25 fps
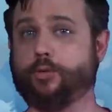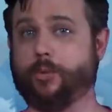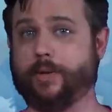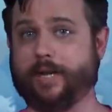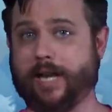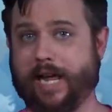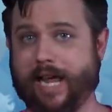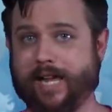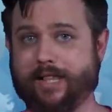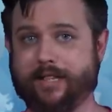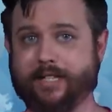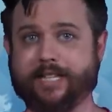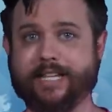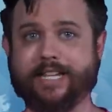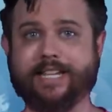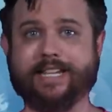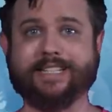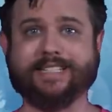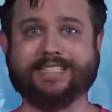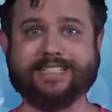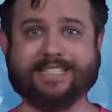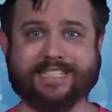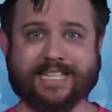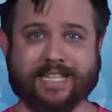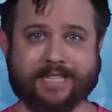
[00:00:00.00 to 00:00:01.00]
reality,
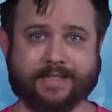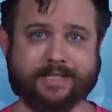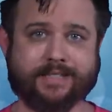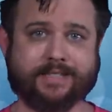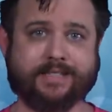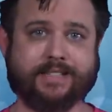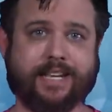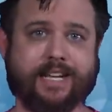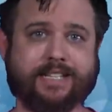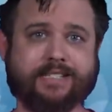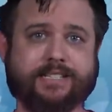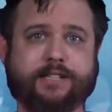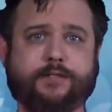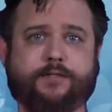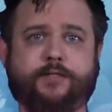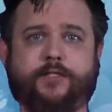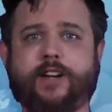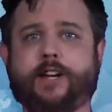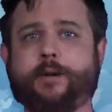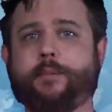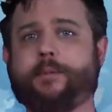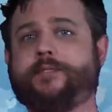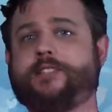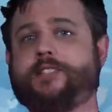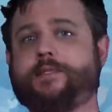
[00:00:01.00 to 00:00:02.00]
synthesizing
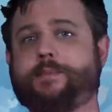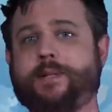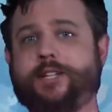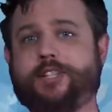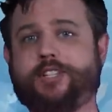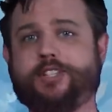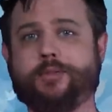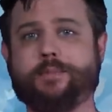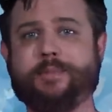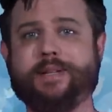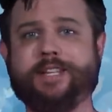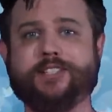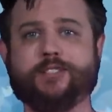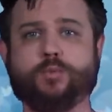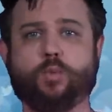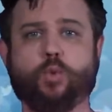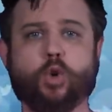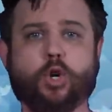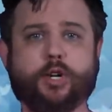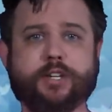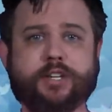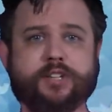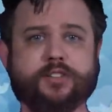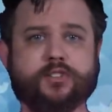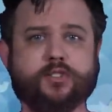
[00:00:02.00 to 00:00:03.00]
freedom of speech means
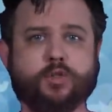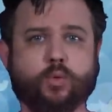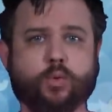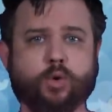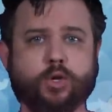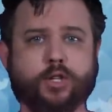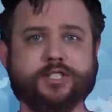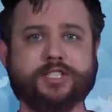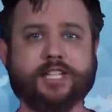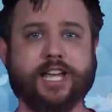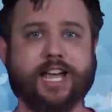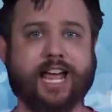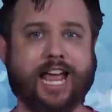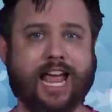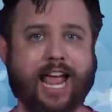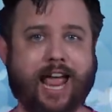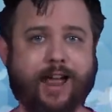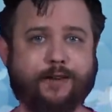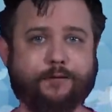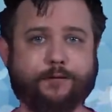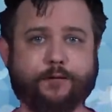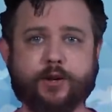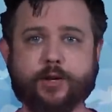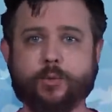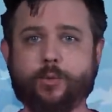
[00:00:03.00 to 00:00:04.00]
working towards
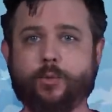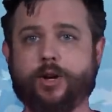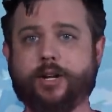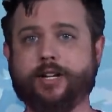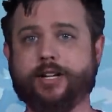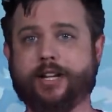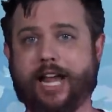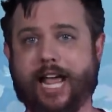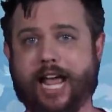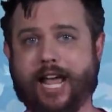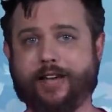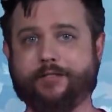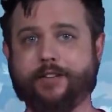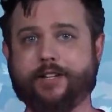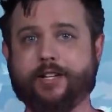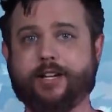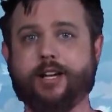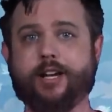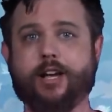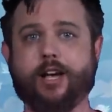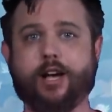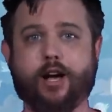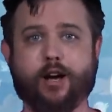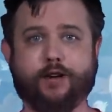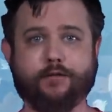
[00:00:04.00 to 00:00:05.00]
everyone having
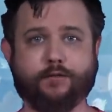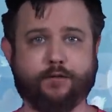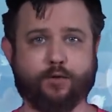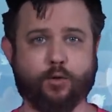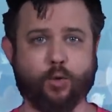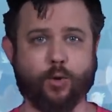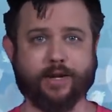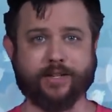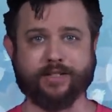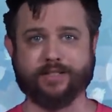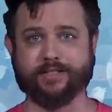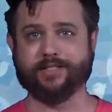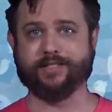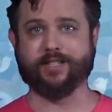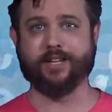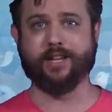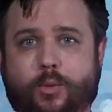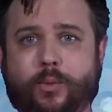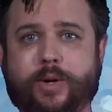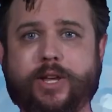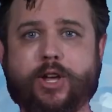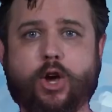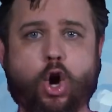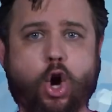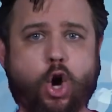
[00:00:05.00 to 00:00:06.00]
a voice.
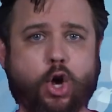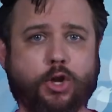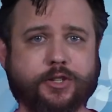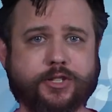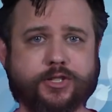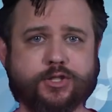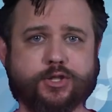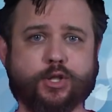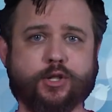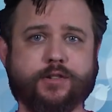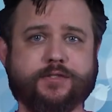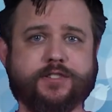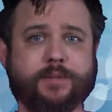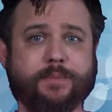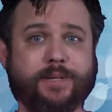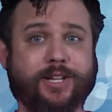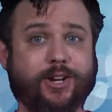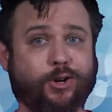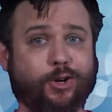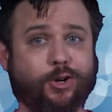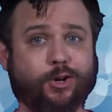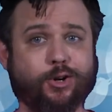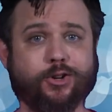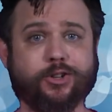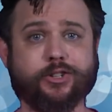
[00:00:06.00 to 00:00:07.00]
We all deserve to be
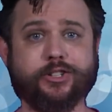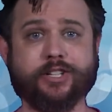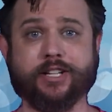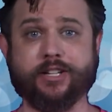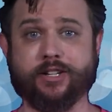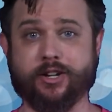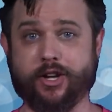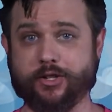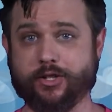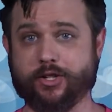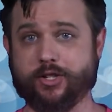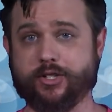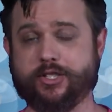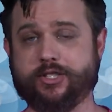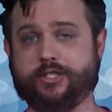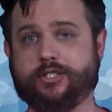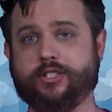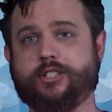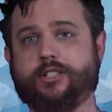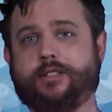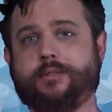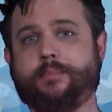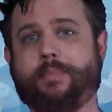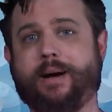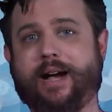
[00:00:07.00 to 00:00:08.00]
heard and
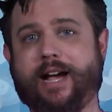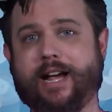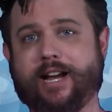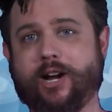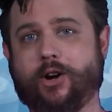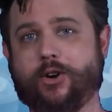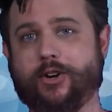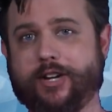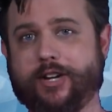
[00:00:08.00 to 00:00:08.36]
understood by our